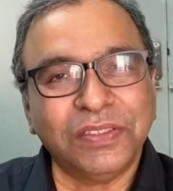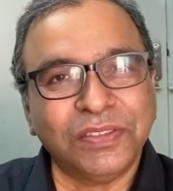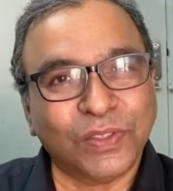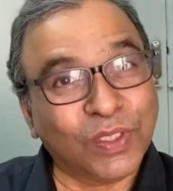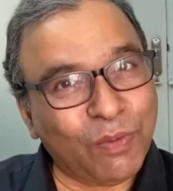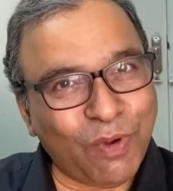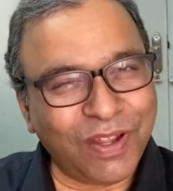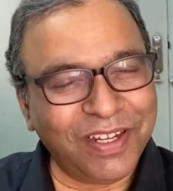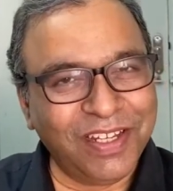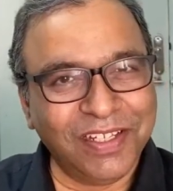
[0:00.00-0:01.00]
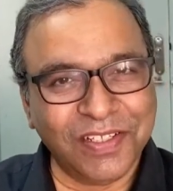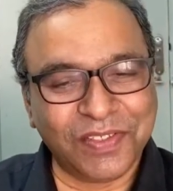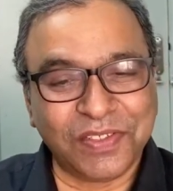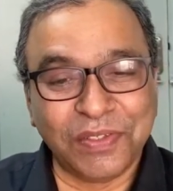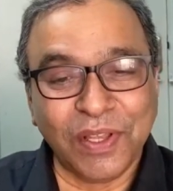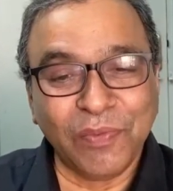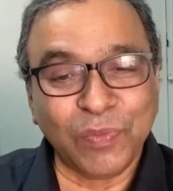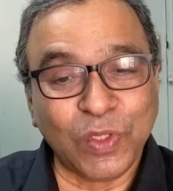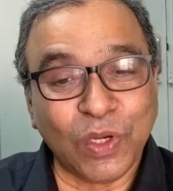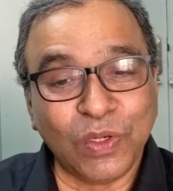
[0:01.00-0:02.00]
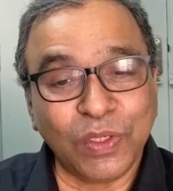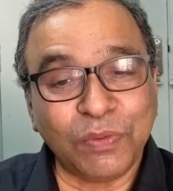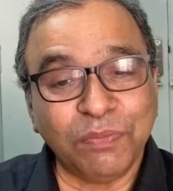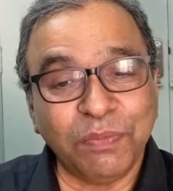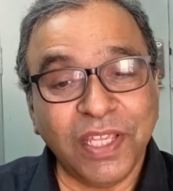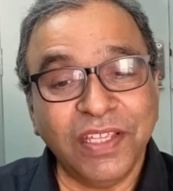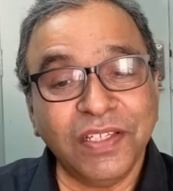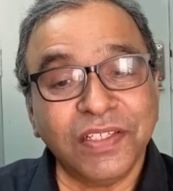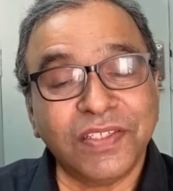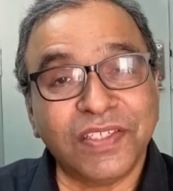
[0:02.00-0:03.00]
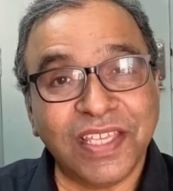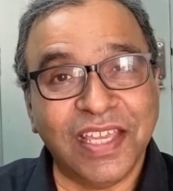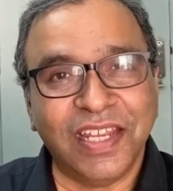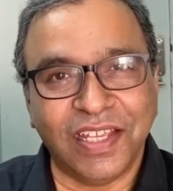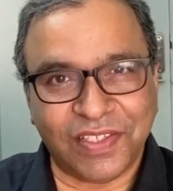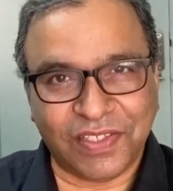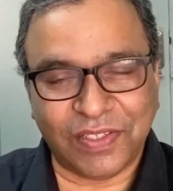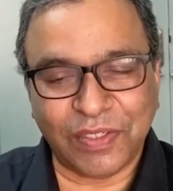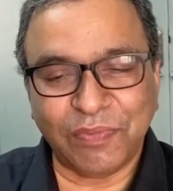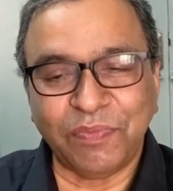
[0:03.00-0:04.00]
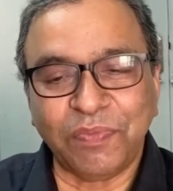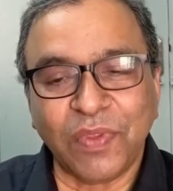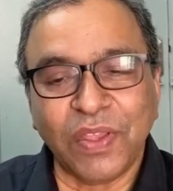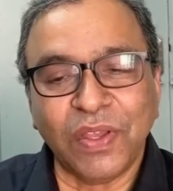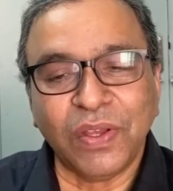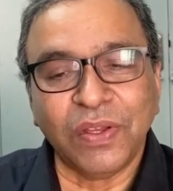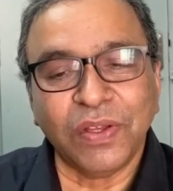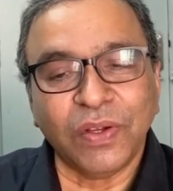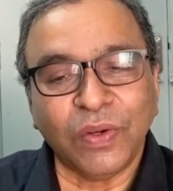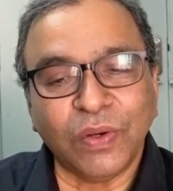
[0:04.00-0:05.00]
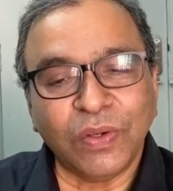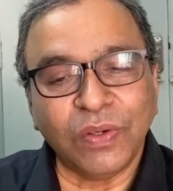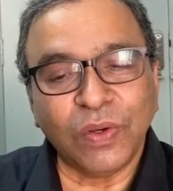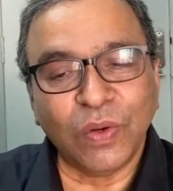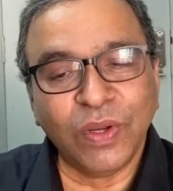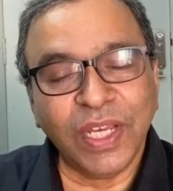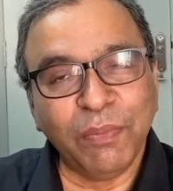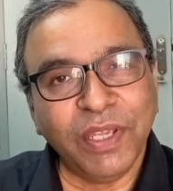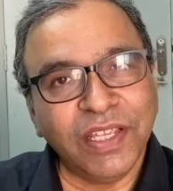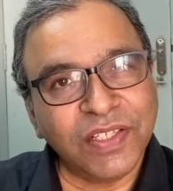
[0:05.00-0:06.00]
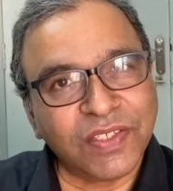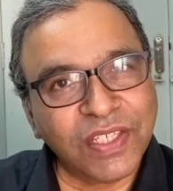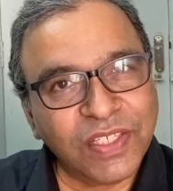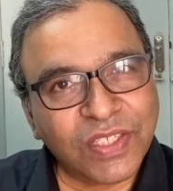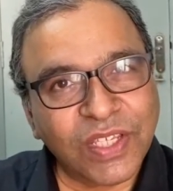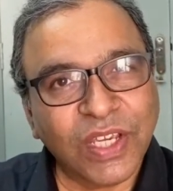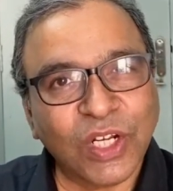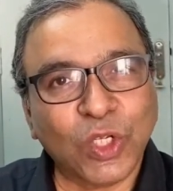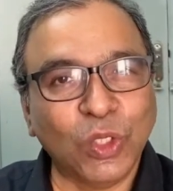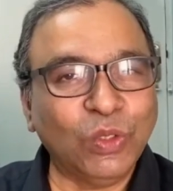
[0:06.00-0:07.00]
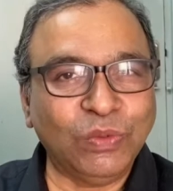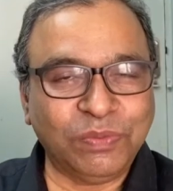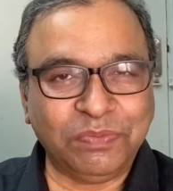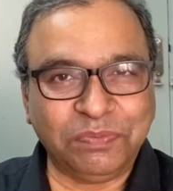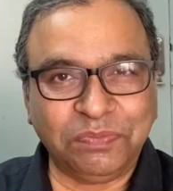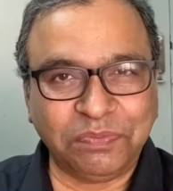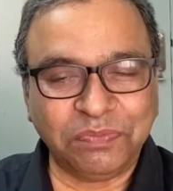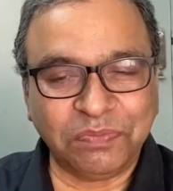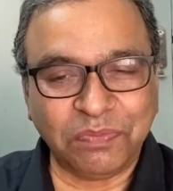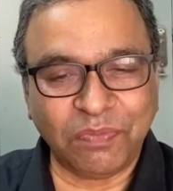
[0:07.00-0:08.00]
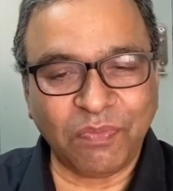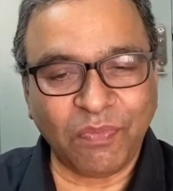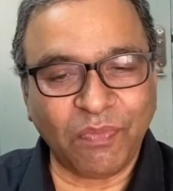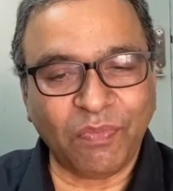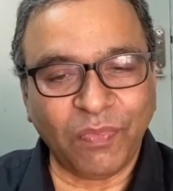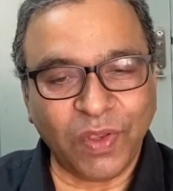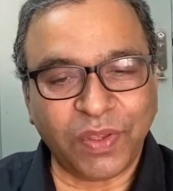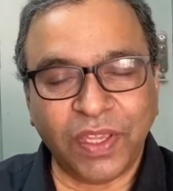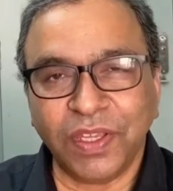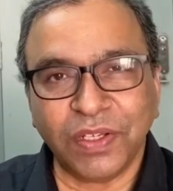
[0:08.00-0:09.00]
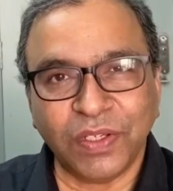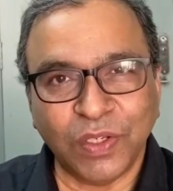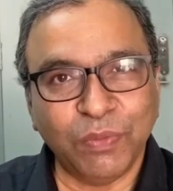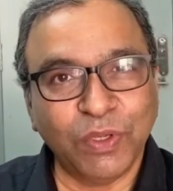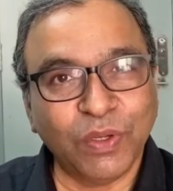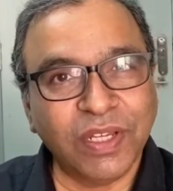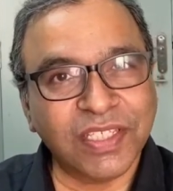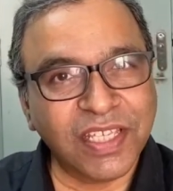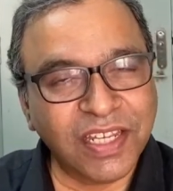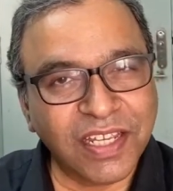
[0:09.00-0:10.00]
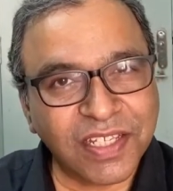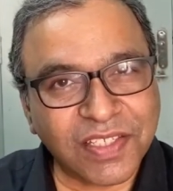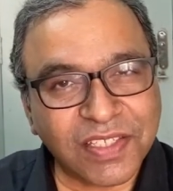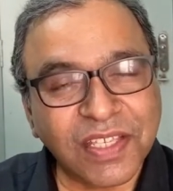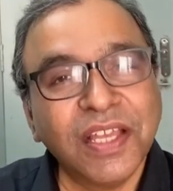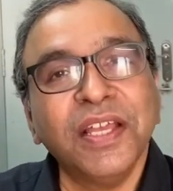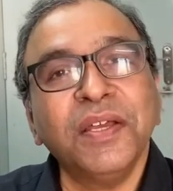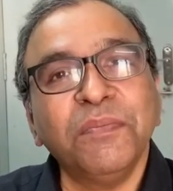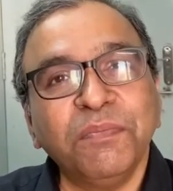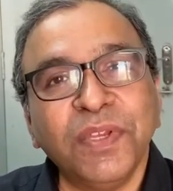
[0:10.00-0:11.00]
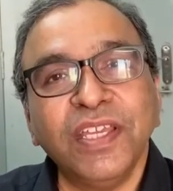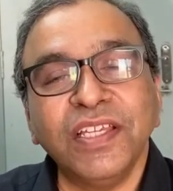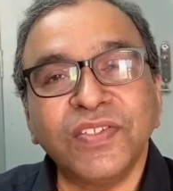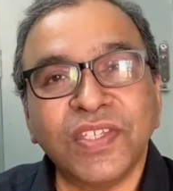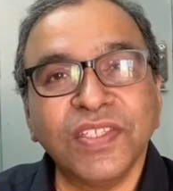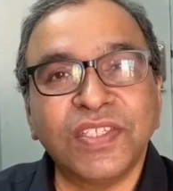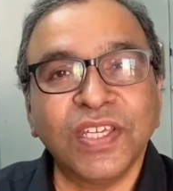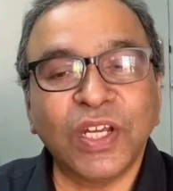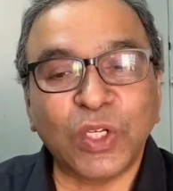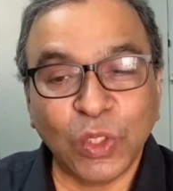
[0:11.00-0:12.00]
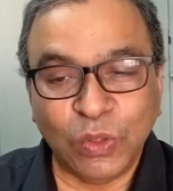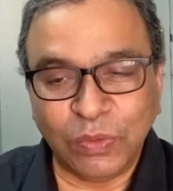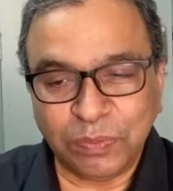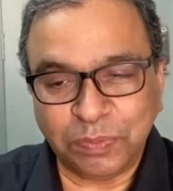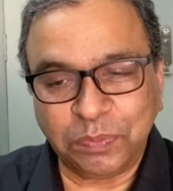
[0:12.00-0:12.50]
So the moral is, don't be serious, only be sincere too. Okay, don't be only serious, be sincere too.